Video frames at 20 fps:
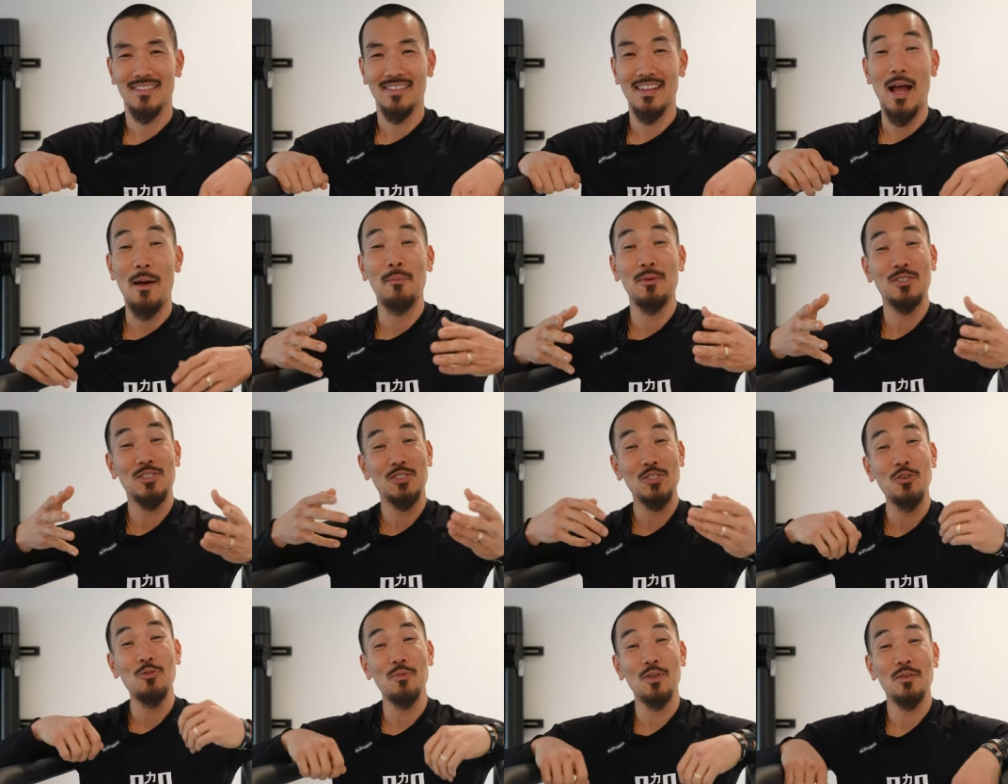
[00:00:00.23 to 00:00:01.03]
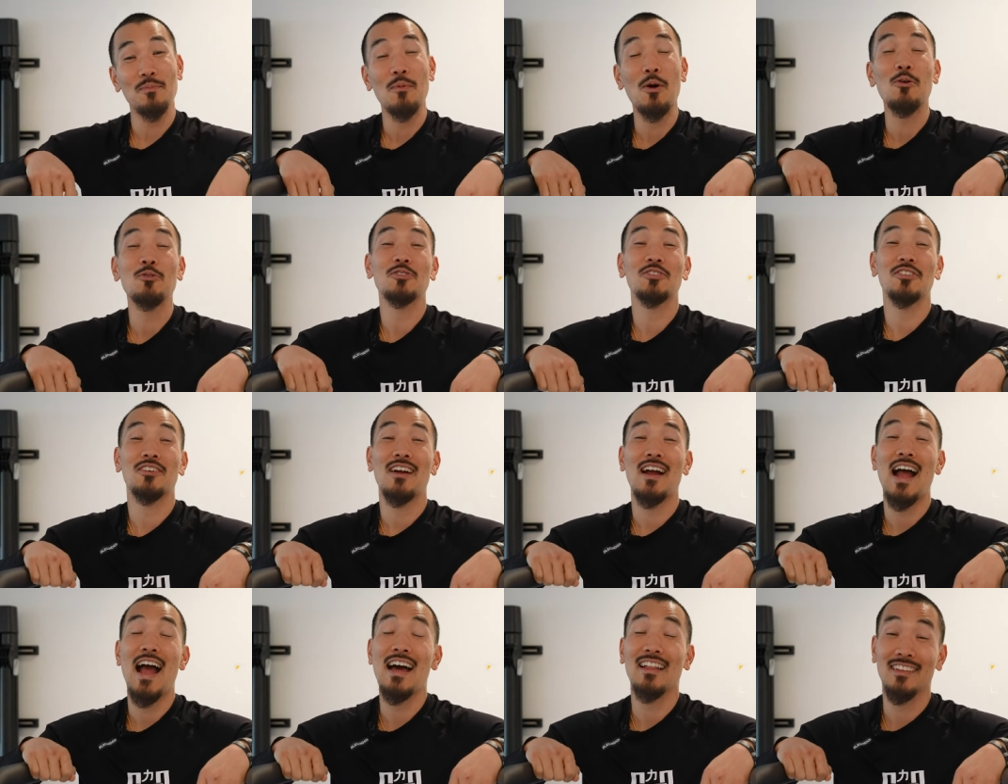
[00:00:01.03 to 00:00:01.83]
I'm assuming most of your
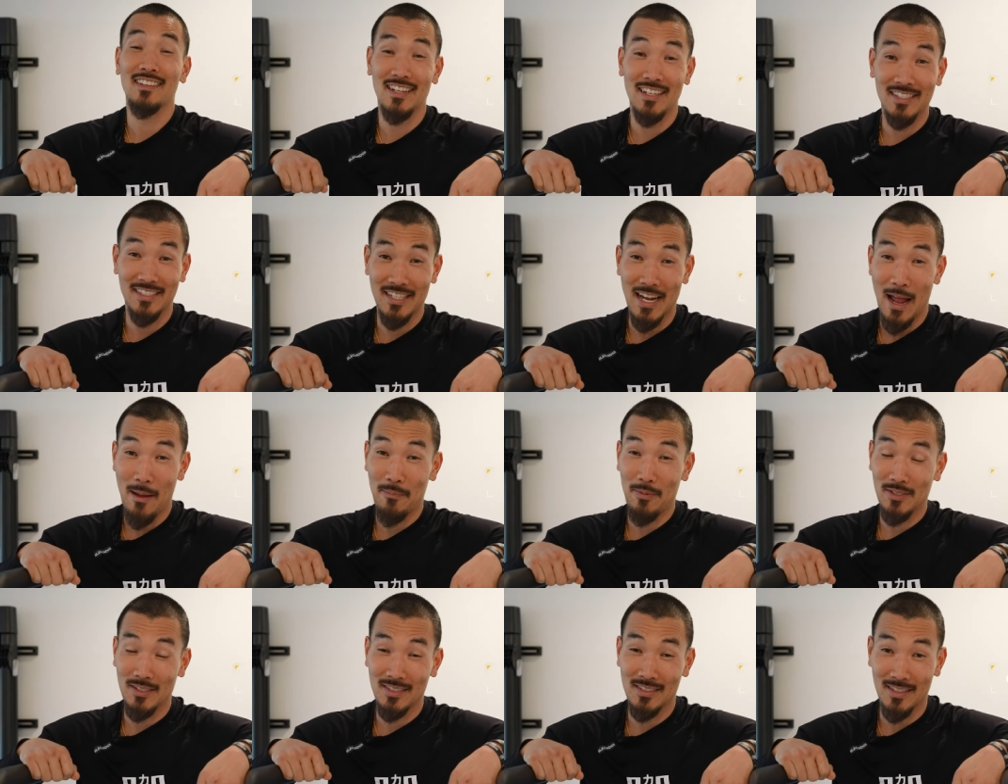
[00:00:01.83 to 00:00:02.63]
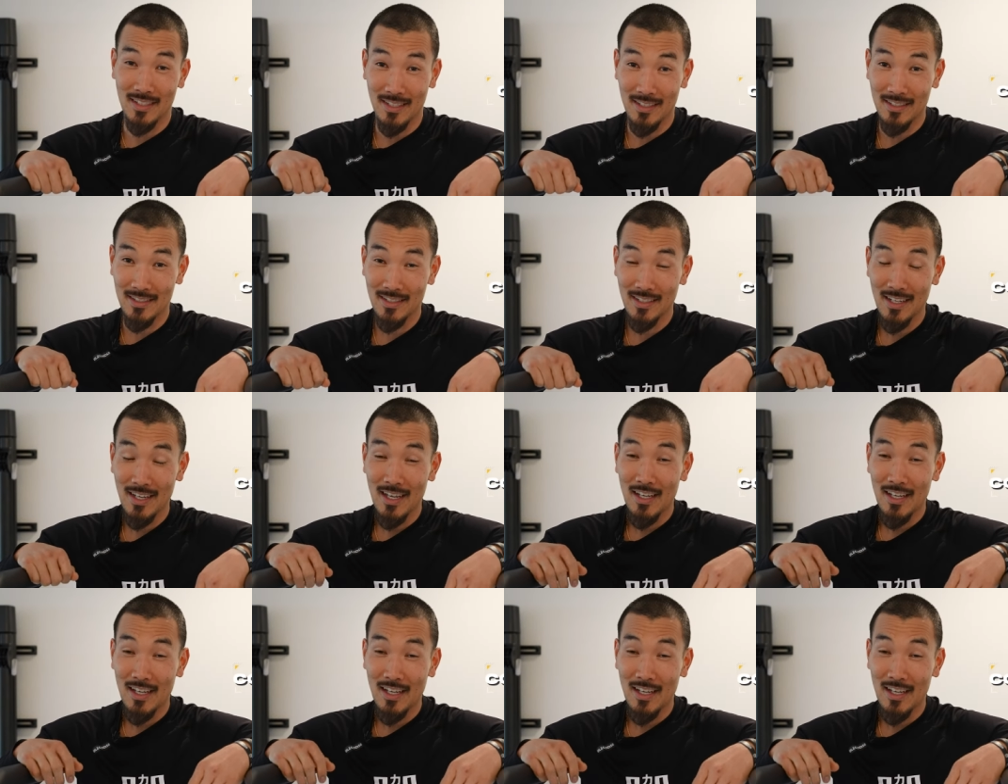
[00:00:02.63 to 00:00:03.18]
holiday shopping is done,